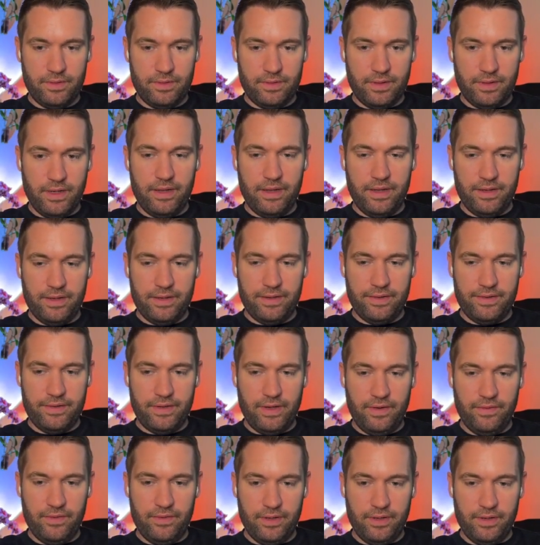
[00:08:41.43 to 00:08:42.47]
I think it
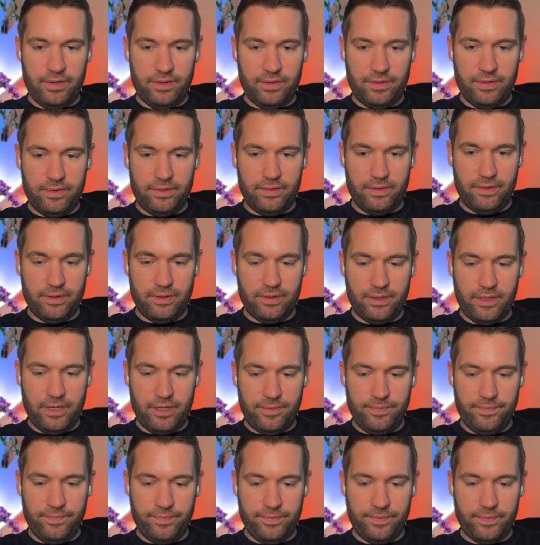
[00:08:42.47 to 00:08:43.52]
saved it.
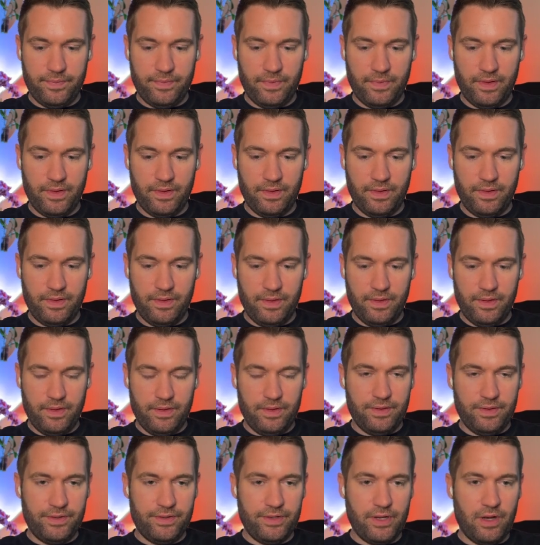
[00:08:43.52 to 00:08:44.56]
Okay.
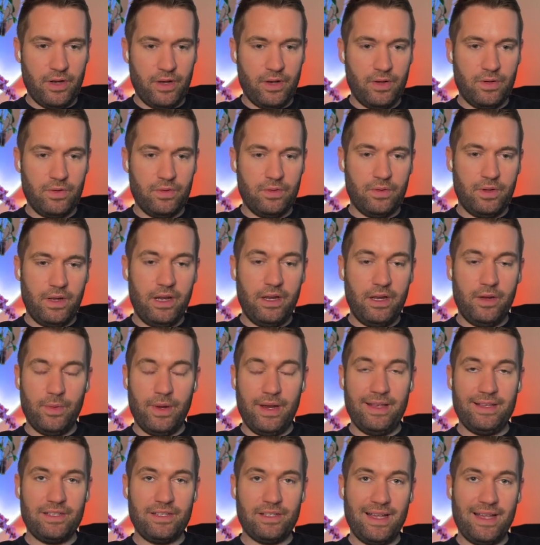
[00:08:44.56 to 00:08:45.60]
So
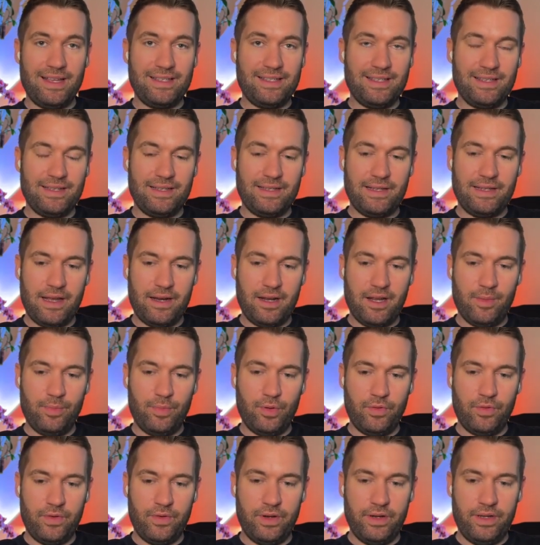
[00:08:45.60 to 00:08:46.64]
anyway, so that's the setup
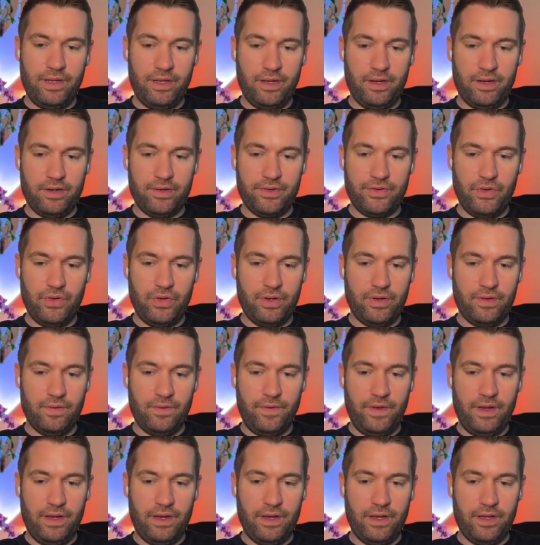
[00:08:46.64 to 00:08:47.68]
over here. So you can
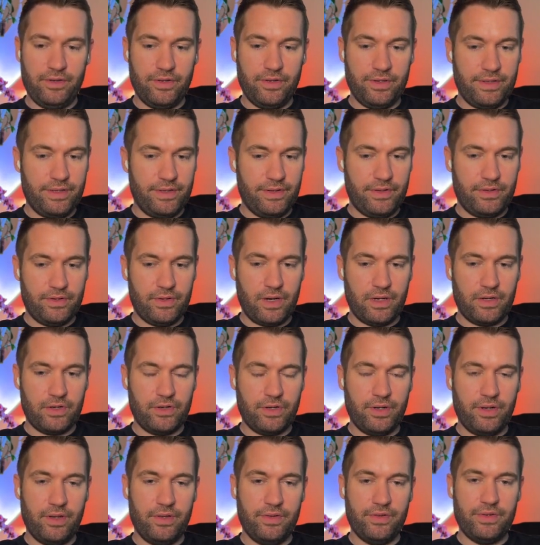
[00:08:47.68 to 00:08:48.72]
feed it just
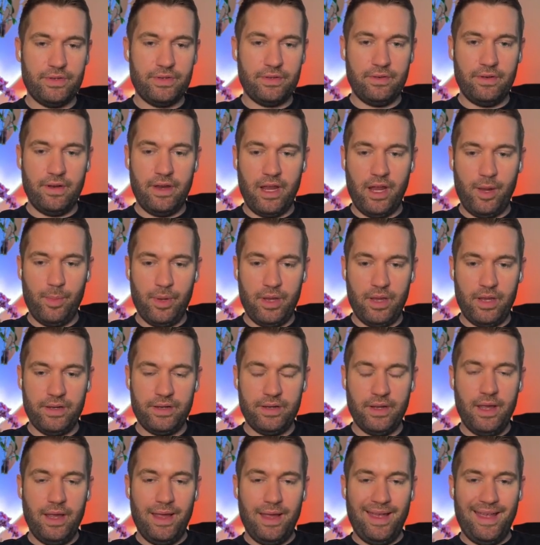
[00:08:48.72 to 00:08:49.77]
instructions, name it.
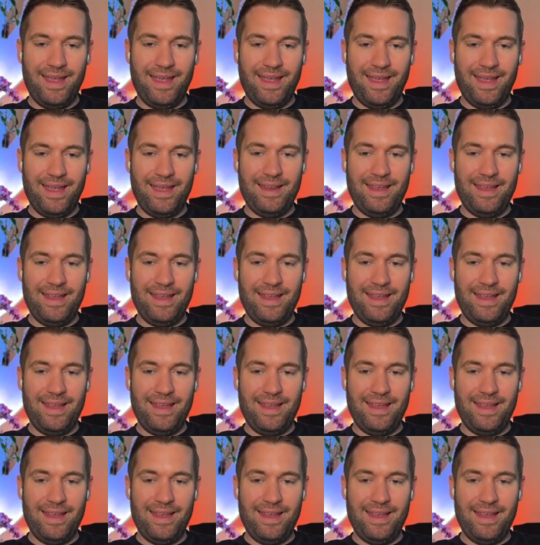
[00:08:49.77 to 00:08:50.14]
And